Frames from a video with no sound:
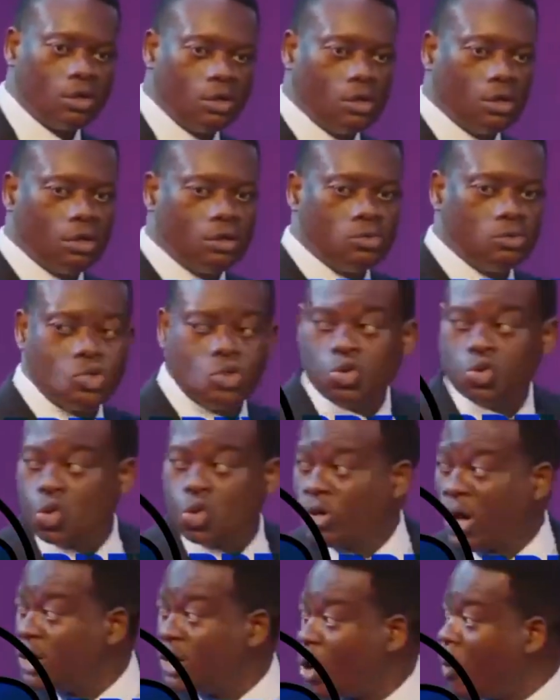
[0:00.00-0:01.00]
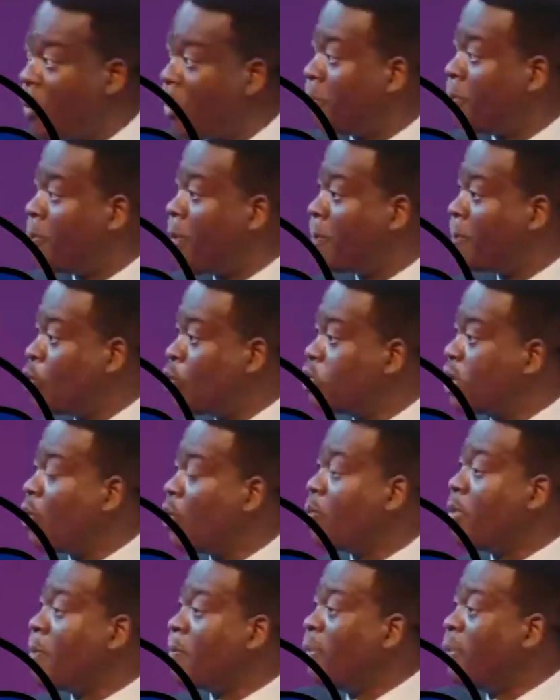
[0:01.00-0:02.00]
Do you know that there will be people that will
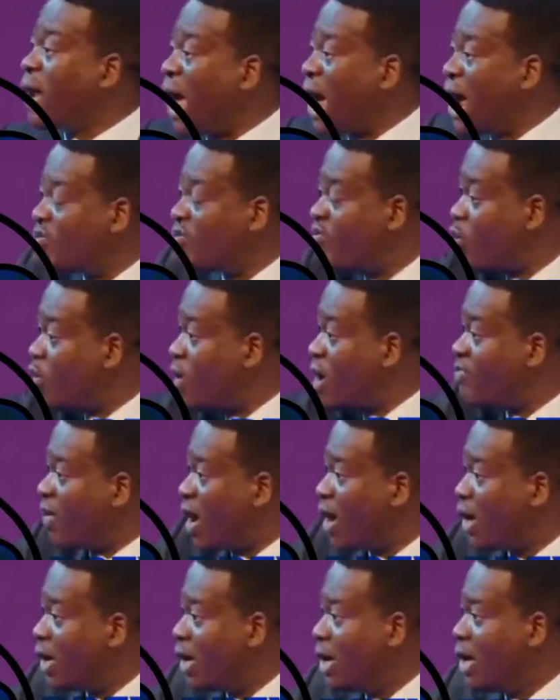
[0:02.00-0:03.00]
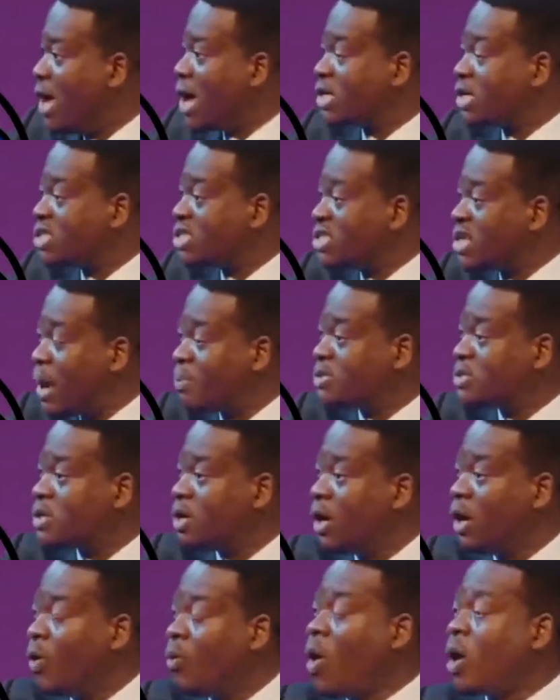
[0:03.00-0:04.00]
be blind forever except
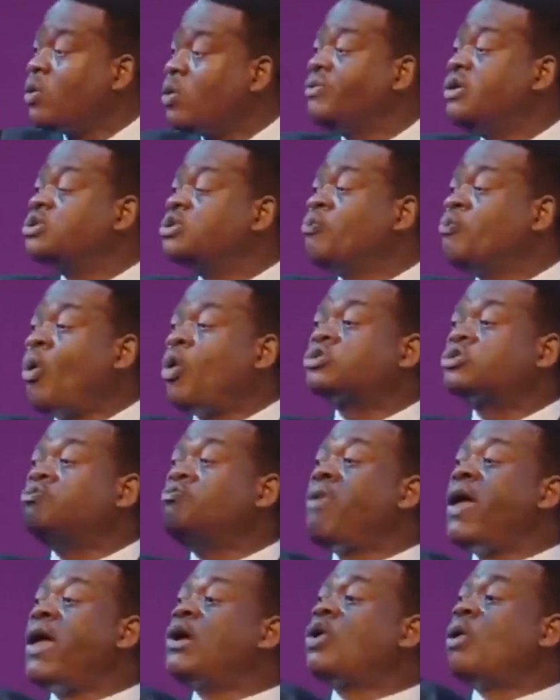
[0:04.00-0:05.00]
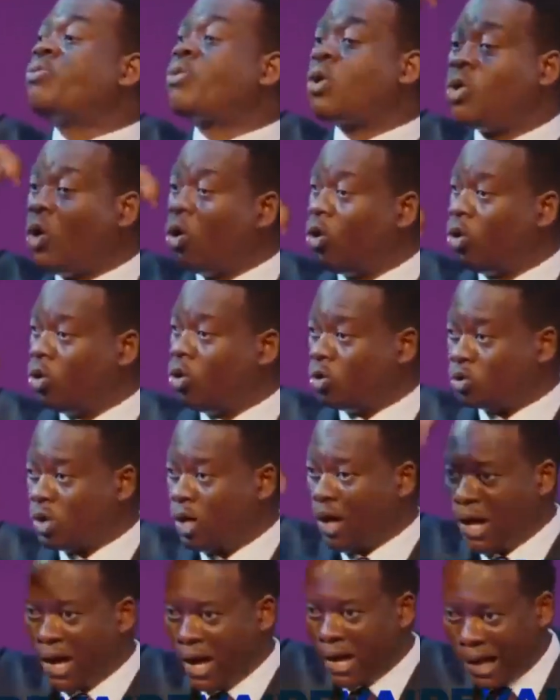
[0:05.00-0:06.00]
one of the spokesmen of God
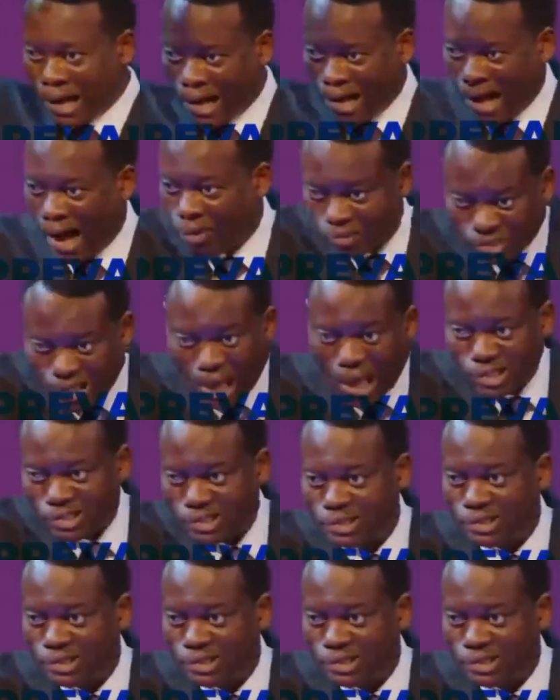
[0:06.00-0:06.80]
encounters?